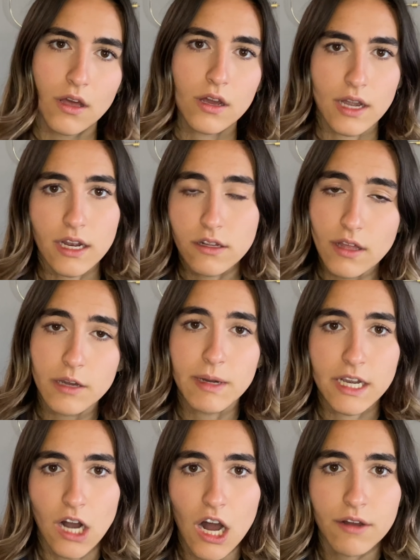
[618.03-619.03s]
Kind of like
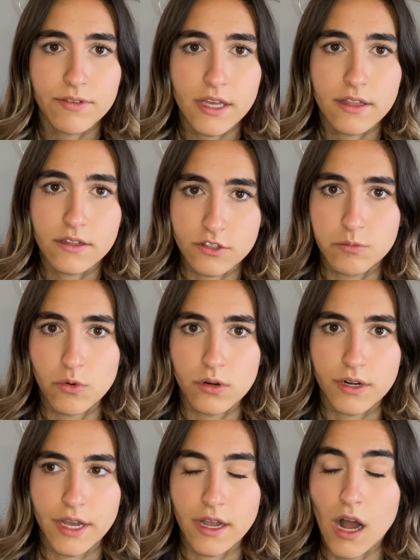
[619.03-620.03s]
my coffee this
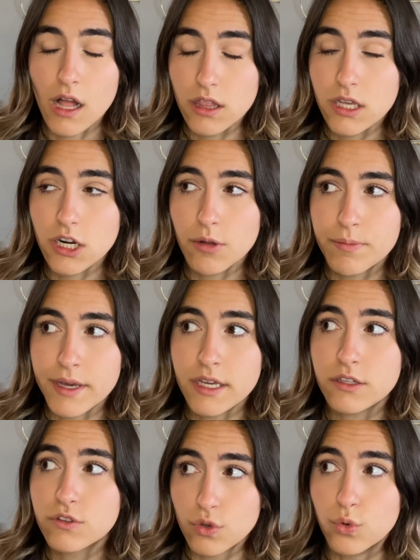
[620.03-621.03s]
morning, a little
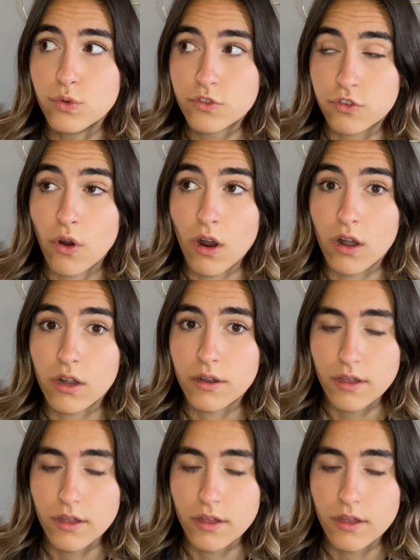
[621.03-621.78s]
bit too strong.